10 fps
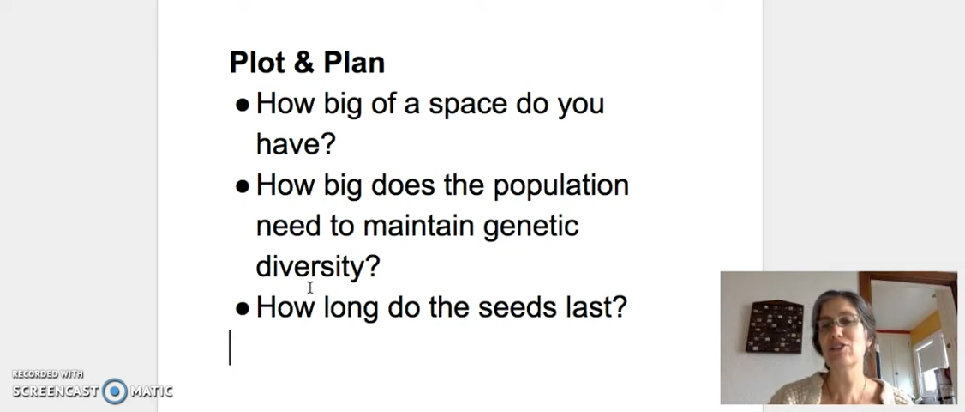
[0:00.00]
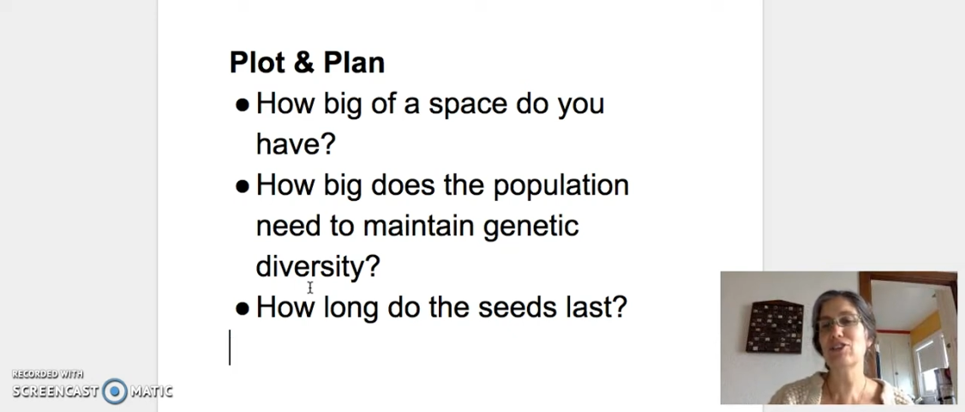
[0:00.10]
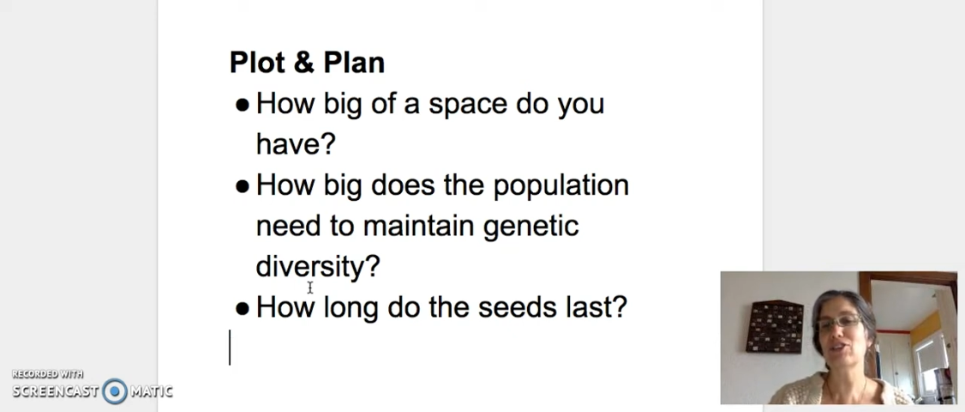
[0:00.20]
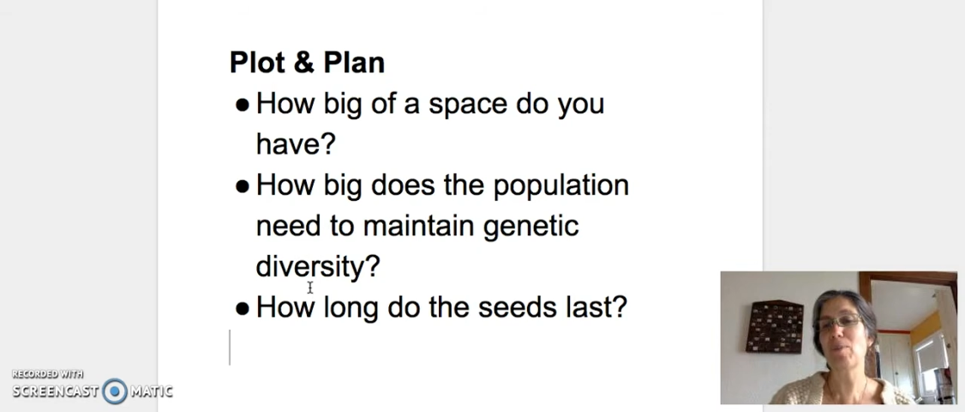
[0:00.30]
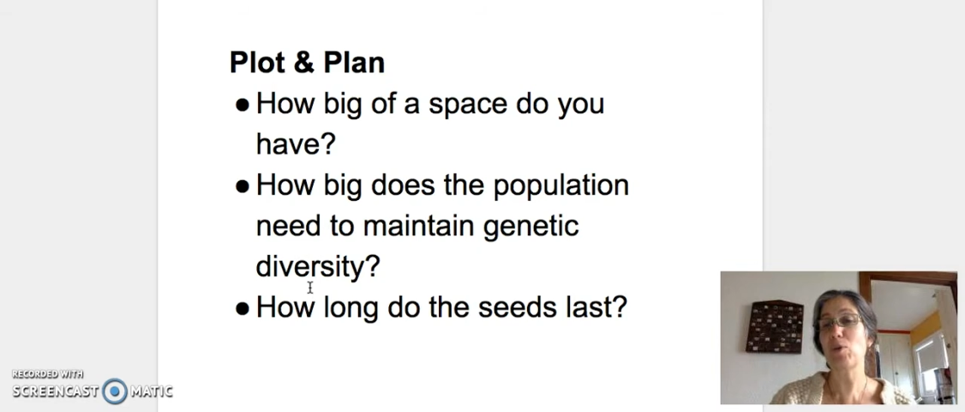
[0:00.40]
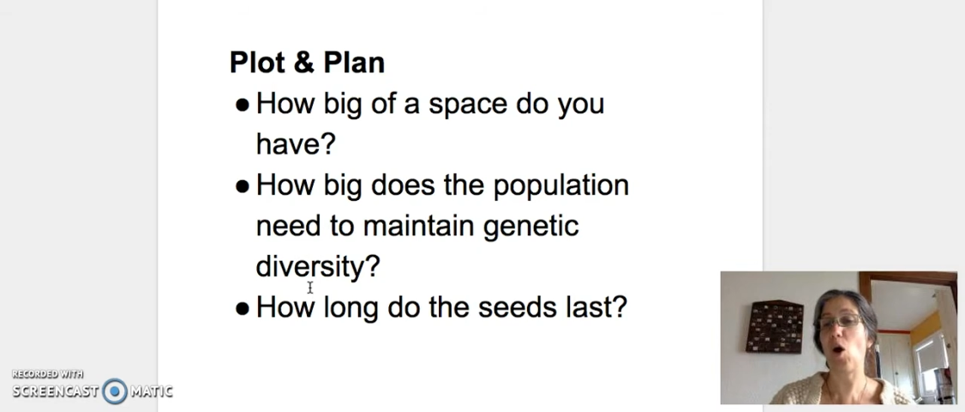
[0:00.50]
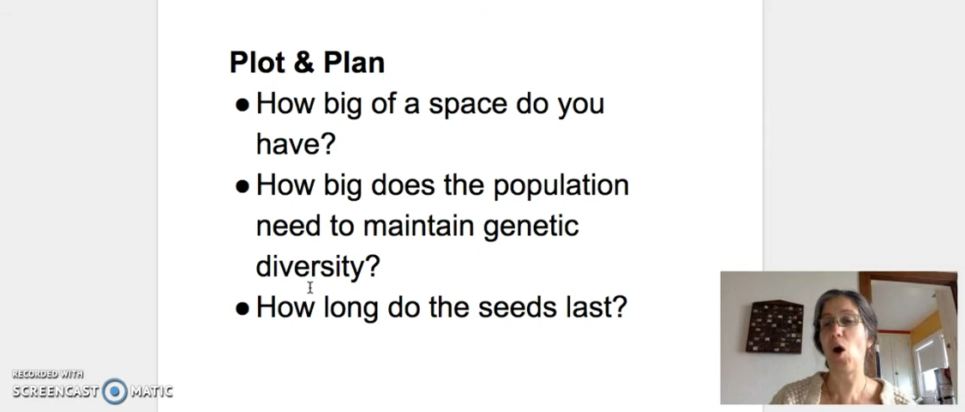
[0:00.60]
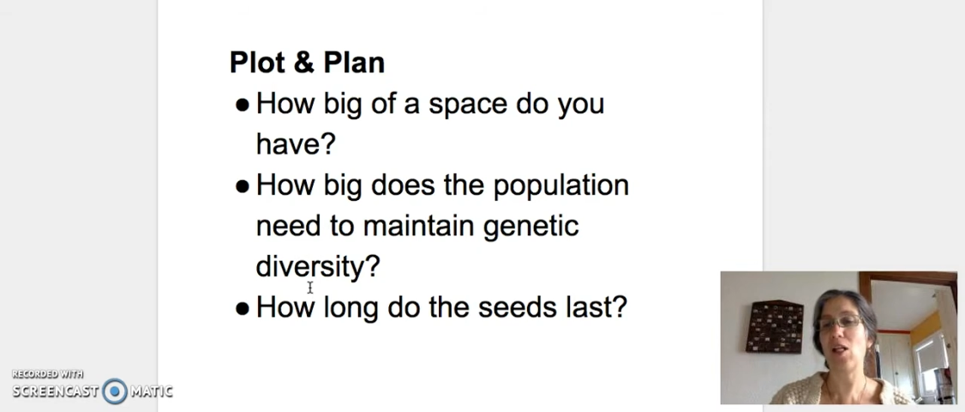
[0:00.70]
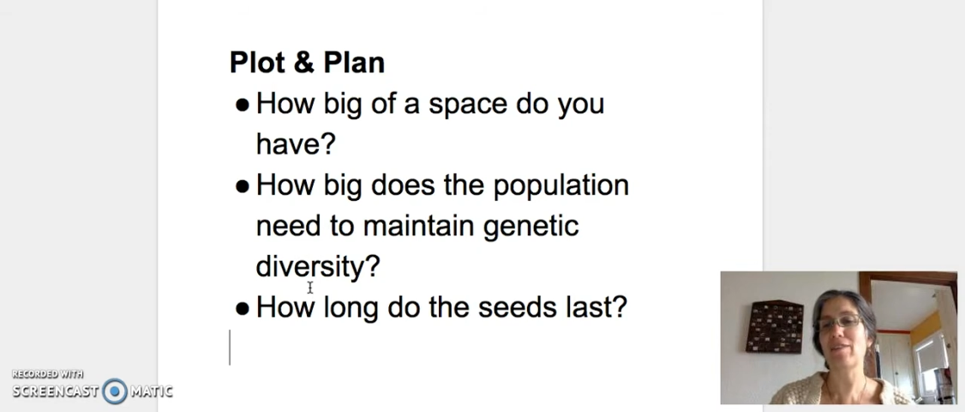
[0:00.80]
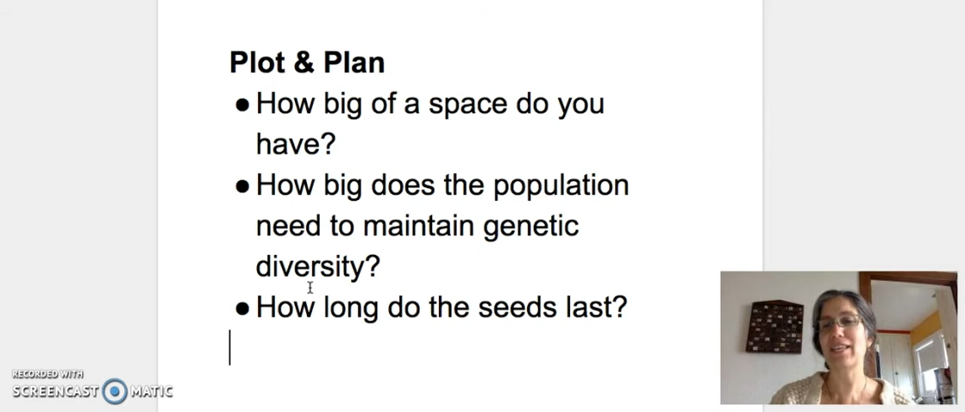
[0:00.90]
shepherd
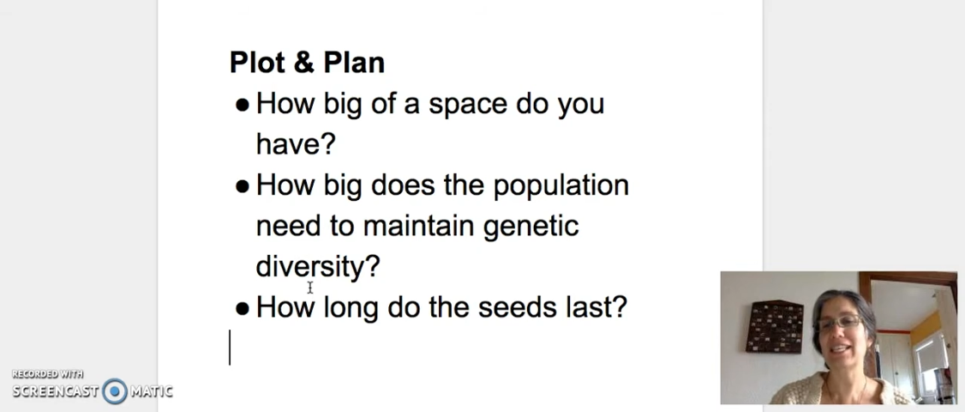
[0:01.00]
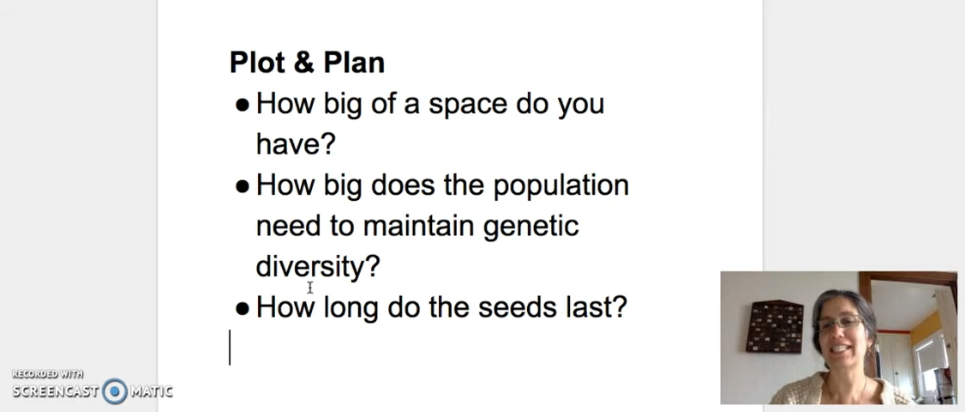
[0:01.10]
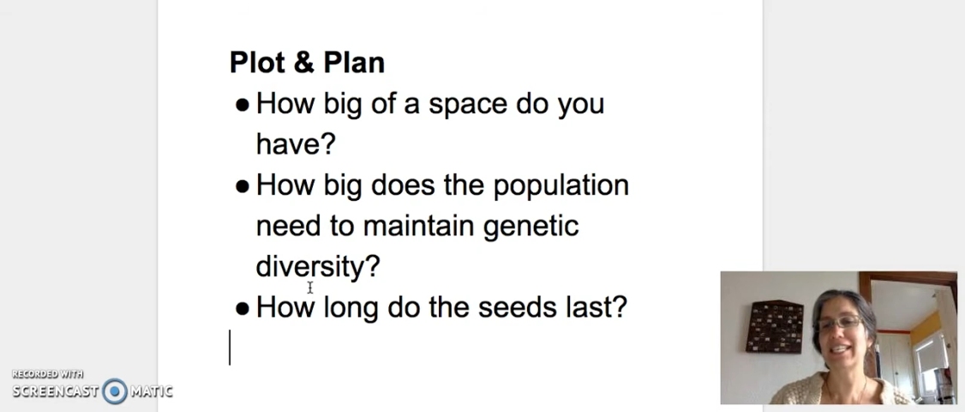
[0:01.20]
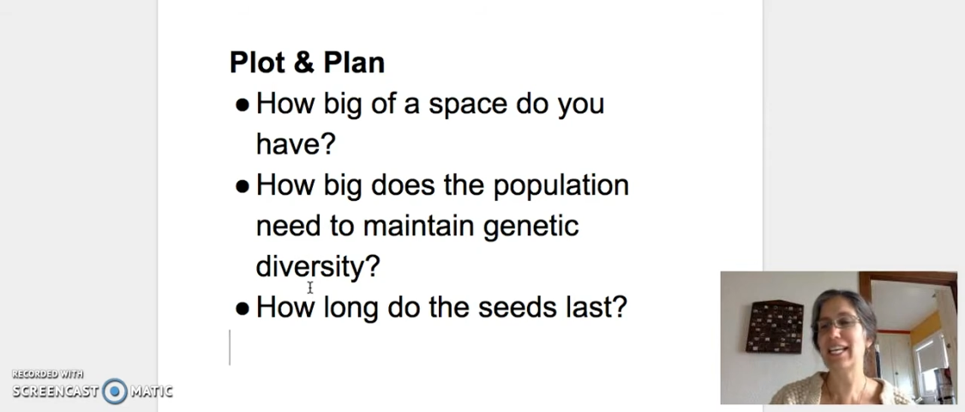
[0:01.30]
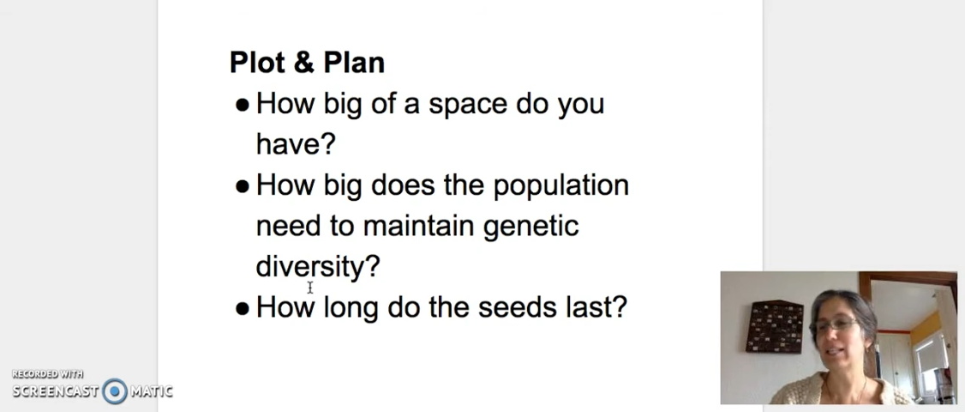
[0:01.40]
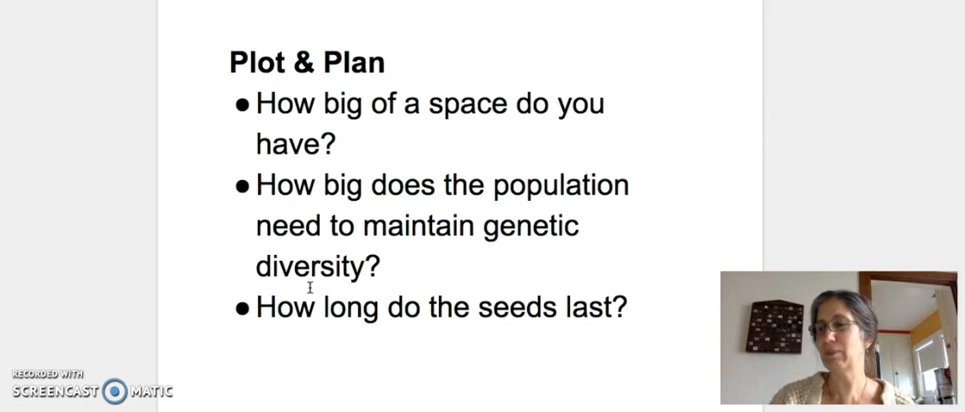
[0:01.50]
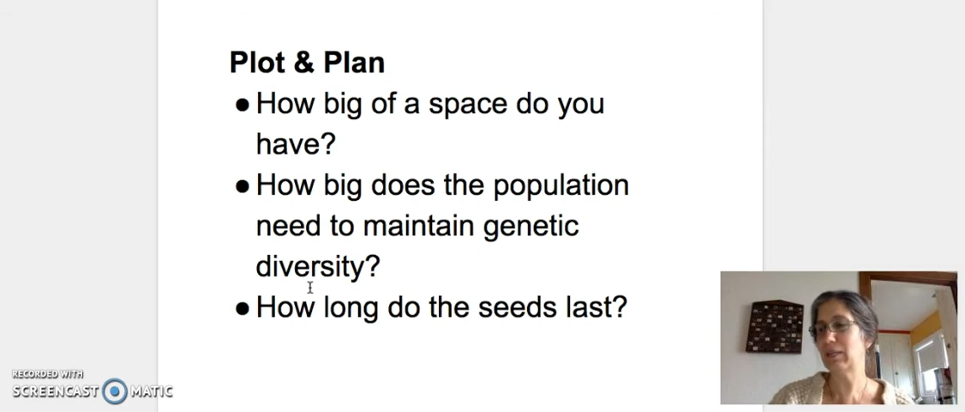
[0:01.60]
all of these seeds